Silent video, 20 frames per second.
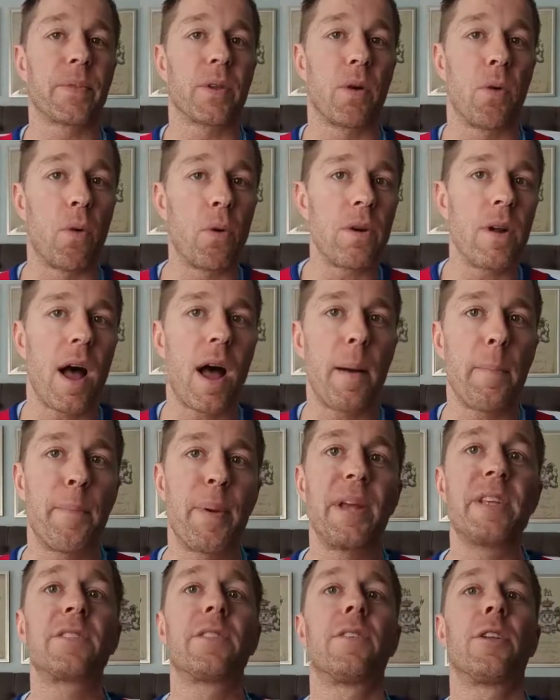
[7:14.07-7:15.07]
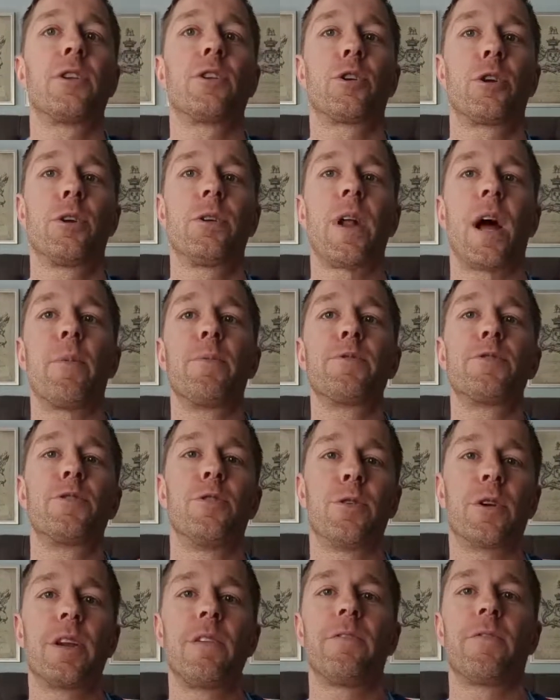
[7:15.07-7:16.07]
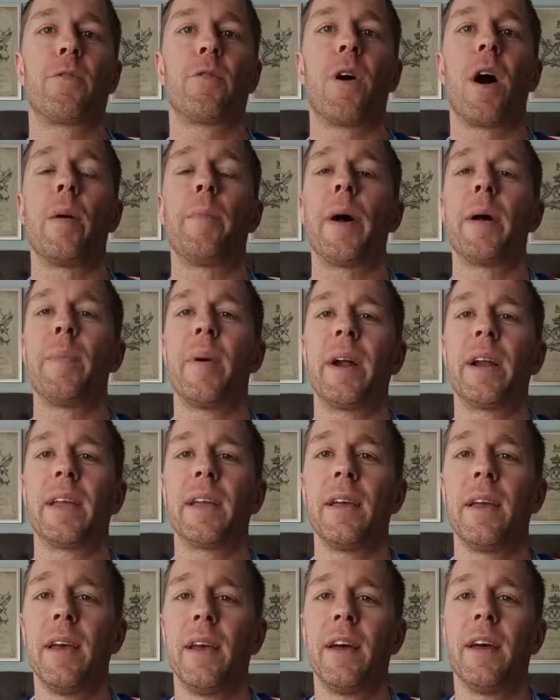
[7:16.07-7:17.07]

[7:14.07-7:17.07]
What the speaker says: or not, based on the return I was looking for on my money,